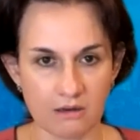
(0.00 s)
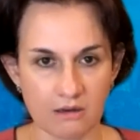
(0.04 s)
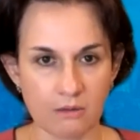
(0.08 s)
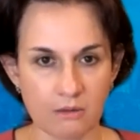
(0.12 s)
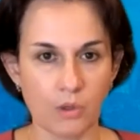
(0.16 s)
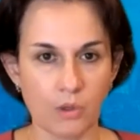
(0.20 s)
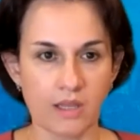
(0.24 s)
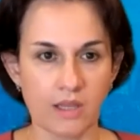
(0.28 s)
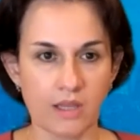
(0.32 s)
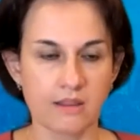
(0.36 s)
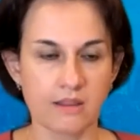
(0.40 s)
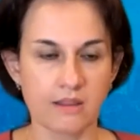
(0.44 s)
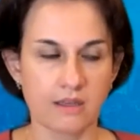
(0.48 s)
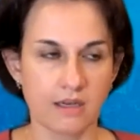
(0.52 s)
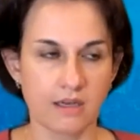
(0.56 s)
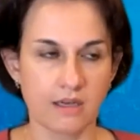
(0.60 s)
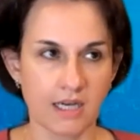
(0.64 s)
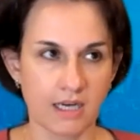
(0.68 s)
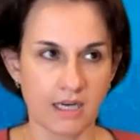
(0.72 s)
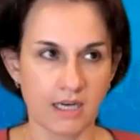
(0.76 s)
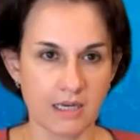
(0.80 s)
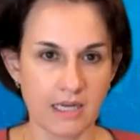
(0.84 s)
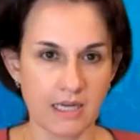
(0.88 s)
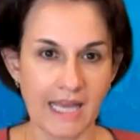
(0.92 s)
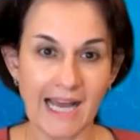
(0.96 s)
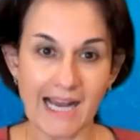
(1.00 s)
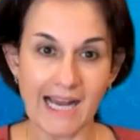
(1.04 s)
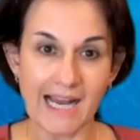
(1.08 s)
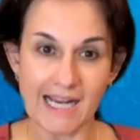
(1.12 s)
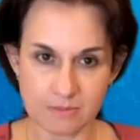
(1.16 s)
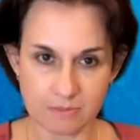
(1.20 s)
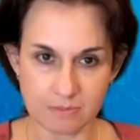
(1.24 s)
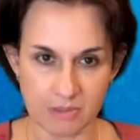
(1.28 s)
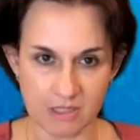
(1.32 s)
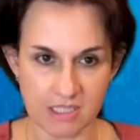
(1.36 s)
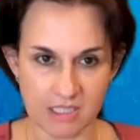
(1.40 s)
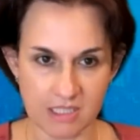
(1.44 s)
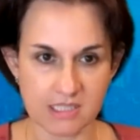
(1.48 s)
with
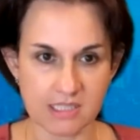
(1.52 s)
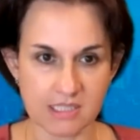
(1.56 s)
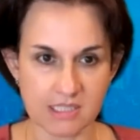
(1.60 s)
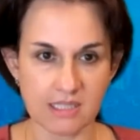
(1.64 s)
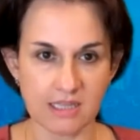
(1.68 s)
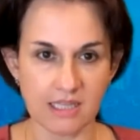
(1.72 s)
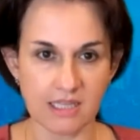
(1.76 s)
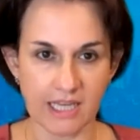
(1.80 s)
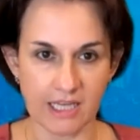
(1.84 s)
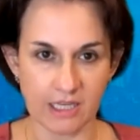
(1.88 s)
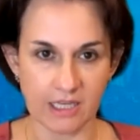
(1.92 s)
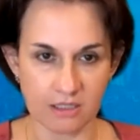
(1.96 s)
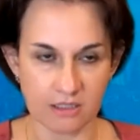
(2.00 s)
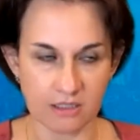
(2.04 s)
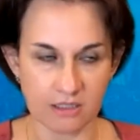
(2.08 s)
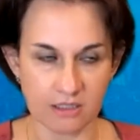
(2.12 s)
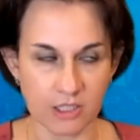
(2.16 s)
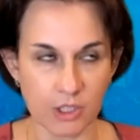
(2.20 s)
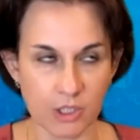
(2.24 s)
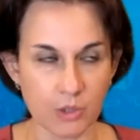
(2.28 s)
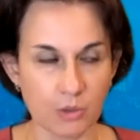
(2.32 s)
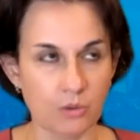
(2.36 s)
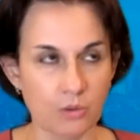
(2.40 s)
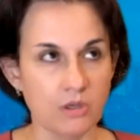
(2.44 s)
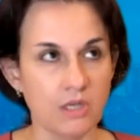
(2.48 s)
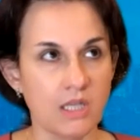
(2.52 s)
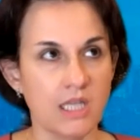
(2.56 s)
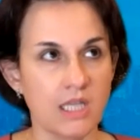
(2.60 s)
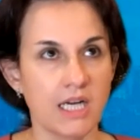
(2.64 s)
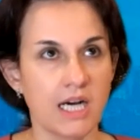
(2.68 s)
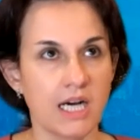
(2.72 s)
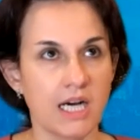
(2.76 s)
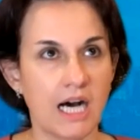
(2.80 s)
experts like you,